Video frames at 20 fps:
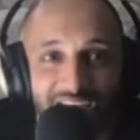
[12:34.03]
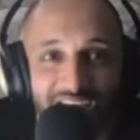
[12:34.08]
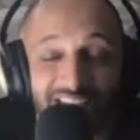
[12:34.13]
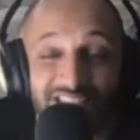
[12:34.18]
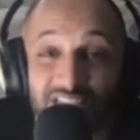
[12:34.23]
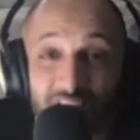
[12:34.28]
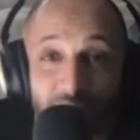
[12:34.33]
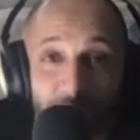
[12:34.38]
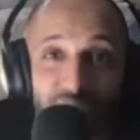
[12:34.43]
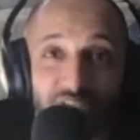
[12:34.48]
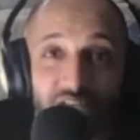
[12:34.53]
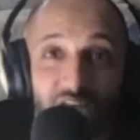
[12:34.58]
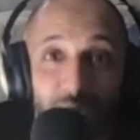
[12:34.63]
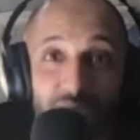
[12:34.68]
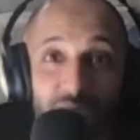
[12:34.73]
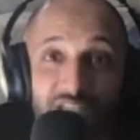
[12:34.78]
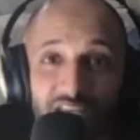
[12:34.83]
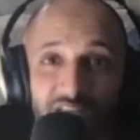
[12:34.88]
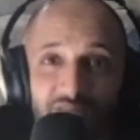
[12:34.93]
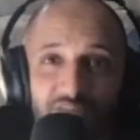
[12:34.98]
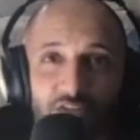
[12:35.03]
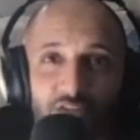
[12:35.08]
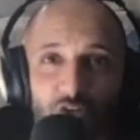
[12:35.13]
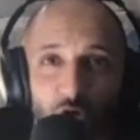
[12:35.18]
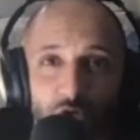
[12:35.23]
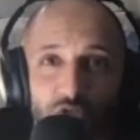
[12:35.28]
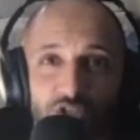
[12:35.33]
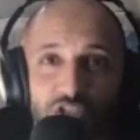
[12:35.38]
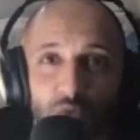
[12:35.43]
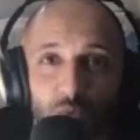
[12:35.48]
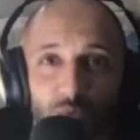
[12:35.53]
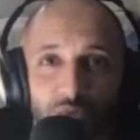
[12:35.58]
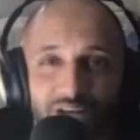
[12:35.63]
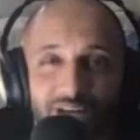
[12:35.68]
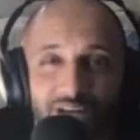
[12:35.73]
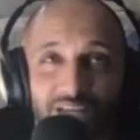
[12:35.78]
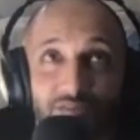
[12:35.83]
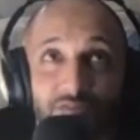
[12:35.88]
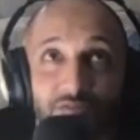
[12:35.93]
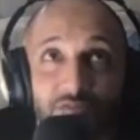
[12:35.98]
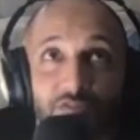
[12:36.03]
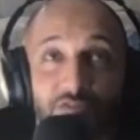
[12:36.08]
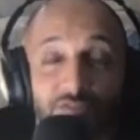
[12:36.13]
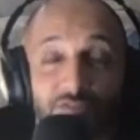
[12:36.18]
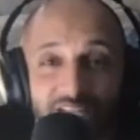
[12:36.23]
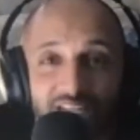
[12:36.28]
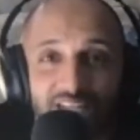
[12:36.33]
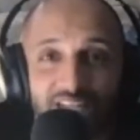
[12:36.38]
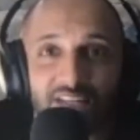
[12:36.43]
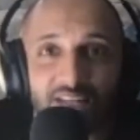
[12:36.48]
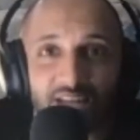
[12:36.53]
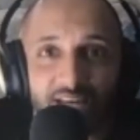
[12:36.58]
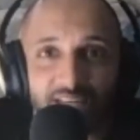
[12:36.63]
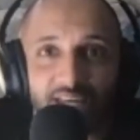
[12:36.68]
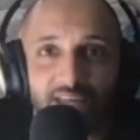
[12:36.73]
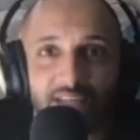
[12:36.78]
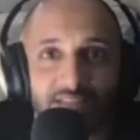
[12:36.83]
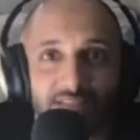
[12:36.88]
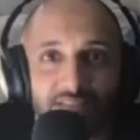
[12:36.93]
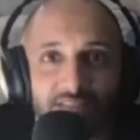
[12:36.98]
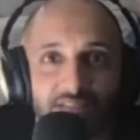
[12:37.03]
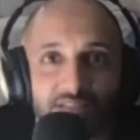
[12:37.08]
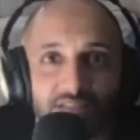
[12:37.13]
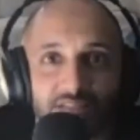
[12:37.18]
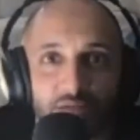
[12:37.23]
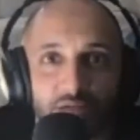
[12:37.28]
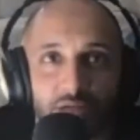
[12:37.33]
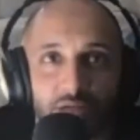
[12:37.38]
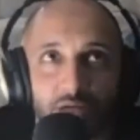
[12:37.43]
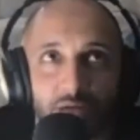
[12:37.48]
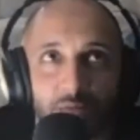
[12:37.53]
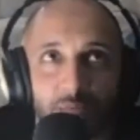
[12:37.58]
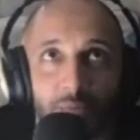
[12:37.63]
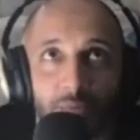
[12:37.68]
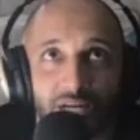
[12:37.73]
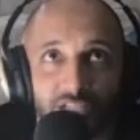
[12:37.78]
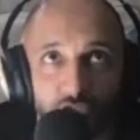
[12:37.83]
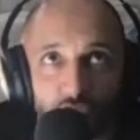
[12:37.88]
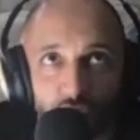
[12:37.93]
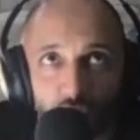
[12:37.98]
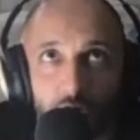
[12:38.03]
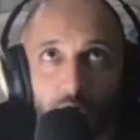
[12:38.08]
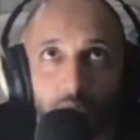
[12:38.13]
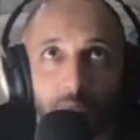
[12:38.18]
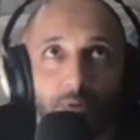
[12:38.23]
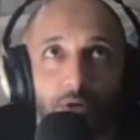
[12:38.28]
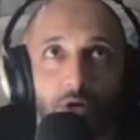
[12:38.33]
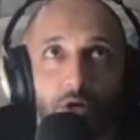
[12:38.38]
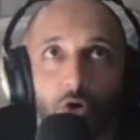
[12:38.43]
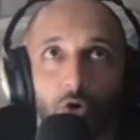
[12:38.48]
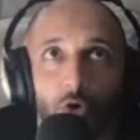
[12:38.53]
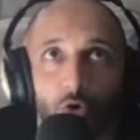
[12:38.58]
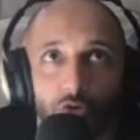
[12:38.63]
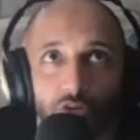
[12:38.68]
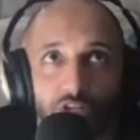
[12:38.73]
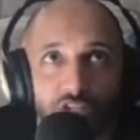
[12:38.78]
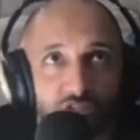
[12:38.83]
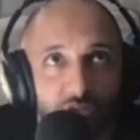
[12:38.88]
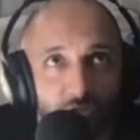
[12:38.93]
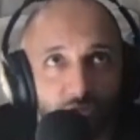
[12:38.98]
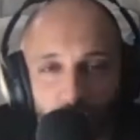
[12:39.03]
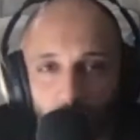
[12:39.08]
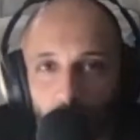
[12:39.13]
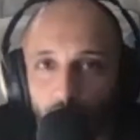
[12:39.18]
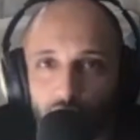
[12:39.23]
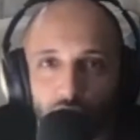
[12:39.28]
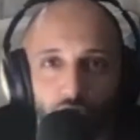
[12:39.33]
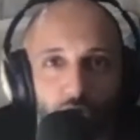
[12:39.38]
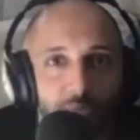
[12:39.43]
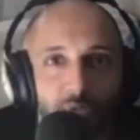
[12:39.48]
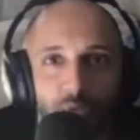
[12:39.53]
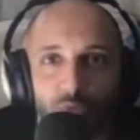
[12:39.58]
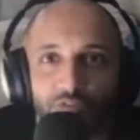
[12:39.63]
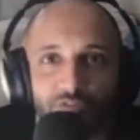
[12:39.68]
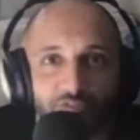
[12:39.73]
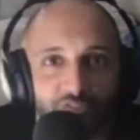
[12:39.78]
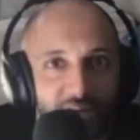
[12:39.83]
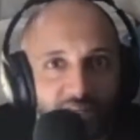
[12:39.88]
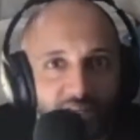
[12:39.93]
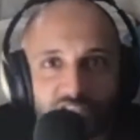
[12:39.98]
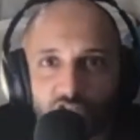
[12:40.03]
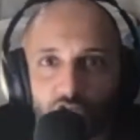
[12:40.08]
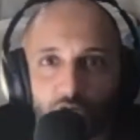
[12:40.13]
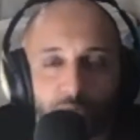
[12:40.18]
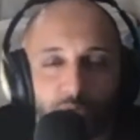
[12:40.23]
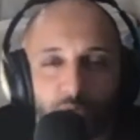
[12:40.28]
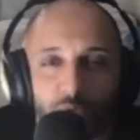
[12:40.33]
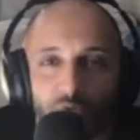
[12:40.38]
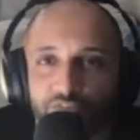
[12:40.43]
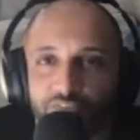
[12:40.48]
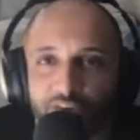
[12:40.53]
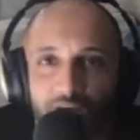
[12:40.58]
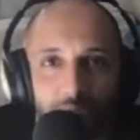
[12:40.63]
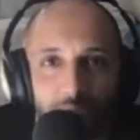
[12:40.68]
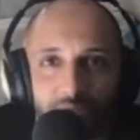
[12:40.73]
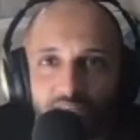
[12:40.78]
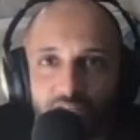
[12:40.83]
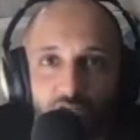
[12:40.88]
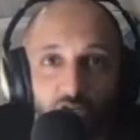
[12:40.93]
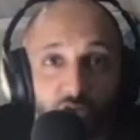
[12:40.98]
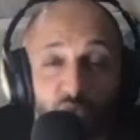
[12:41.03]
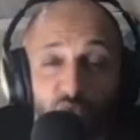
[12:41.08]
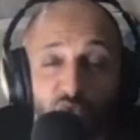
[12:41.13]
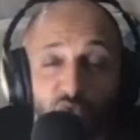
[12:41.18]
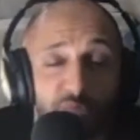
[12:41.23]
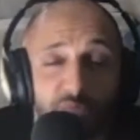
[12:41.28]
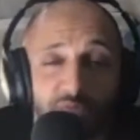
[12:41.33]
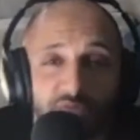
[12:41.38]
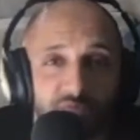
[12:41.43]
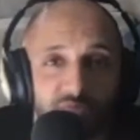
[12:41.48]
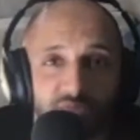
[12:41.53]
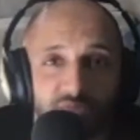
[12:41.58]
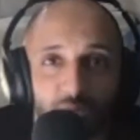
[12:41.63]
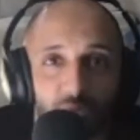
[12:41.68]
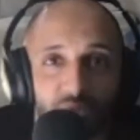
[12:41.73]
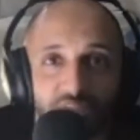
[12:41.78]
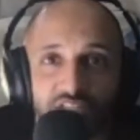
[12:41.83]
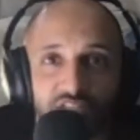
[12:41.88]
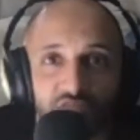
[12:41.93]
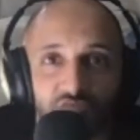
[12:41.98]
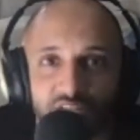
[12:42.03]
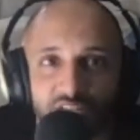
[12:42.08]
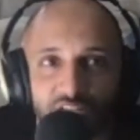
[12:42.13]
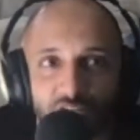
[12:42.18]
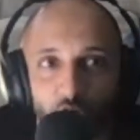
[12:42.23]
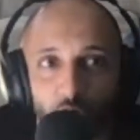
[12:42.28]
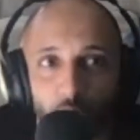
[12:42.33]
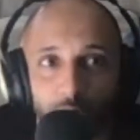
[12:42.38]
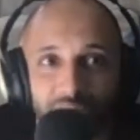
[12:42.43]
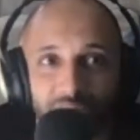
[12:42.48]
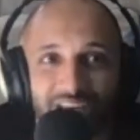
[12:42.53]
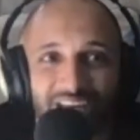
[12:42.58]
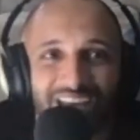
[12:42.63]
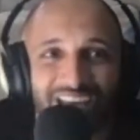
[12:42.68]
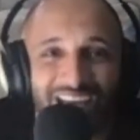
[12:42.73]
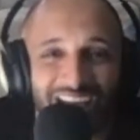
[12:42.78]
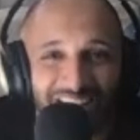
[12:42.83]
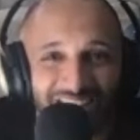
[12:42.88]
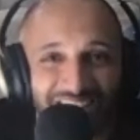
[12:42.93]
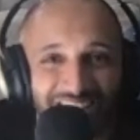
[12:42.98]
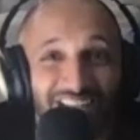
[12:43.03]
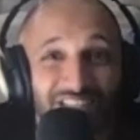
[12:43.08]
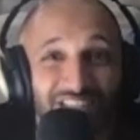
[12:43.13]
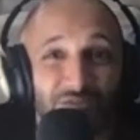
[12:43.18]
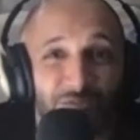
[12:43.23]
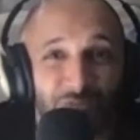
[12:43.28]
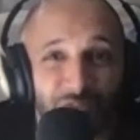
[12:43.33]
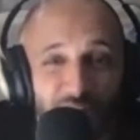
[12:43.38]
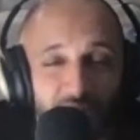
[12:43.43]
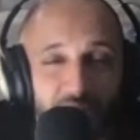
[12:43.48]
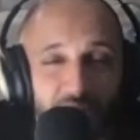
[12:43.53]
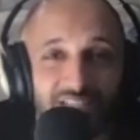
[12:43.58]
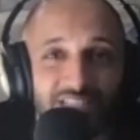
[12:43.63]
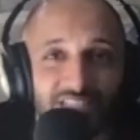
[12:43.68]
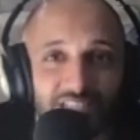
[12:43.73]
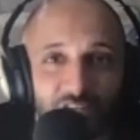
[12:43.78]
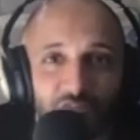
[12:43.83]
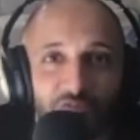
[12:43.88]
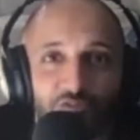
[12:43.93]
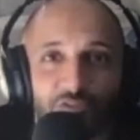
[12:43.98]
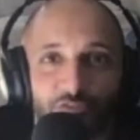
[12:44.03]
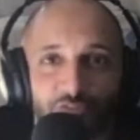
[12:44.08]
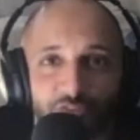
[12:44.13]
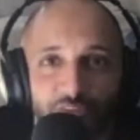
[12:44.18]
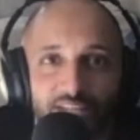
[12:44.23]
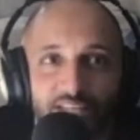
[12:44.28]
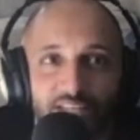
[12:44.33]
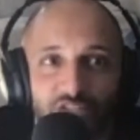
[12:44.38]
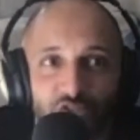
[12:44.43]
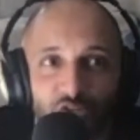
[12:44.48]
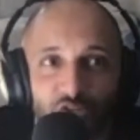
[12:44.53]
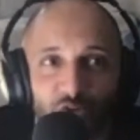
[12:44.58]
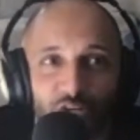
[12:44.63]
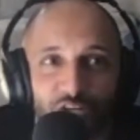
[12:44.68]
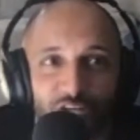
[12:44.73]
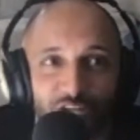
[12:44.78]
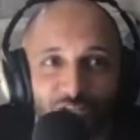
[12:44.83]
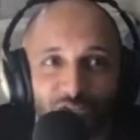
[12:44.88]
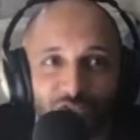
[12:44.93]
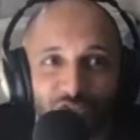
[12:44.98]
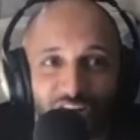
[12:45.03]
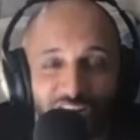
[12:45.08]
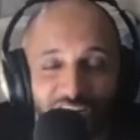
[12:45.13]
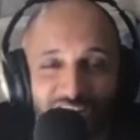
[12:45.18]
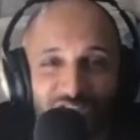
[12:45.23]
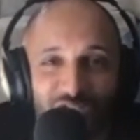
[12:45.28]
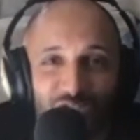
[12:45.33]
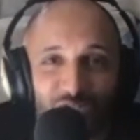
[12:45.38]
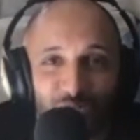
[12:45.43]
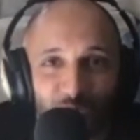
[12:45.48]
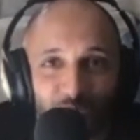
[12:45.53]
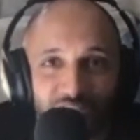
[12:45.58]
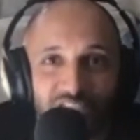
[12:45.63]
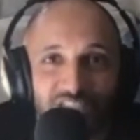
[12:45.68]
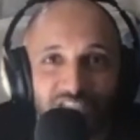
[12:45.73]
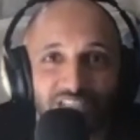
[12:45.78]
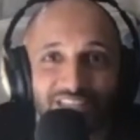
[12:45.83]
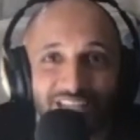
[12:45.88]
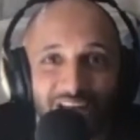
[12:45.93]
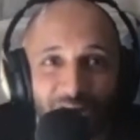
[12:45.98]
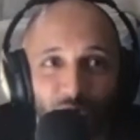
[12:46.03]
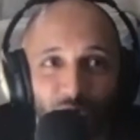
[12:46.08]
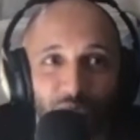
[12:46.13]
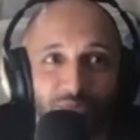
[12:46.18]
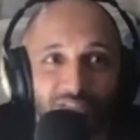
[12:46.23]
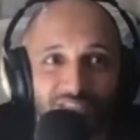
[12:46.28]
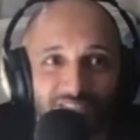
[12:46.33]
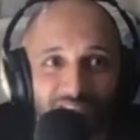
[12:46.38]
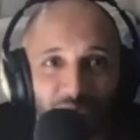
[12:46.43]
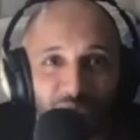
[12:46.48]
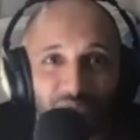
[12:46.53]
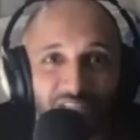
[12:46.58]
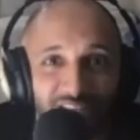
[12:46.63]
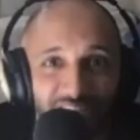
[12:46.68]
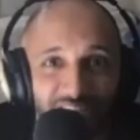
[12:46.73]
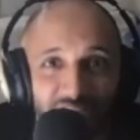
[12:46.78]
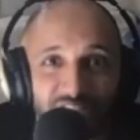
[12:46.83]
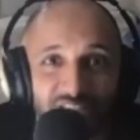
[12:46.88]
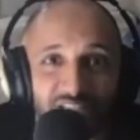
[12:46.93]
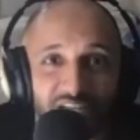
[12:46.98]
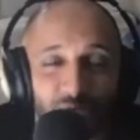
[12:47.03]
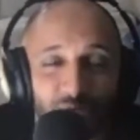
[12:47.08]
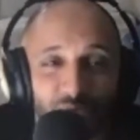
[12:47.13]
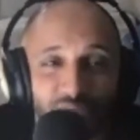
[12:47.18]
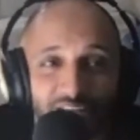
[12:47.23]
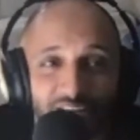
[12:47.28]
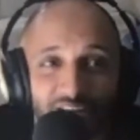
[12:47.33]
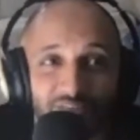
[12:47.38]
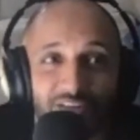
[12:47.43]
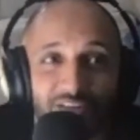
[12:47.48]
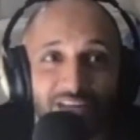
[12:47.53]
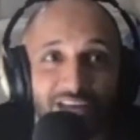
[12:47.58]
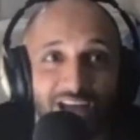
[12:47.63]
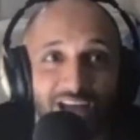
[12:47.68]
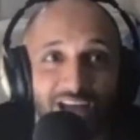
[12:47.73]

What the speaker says: And sometimes even coaching without even feeling like it's my job or it's a role, could be with friends, could be with family, could be someone doesn't really know me. I think that's very self-fulfilling. So to answer your question, that would be something else that I would have.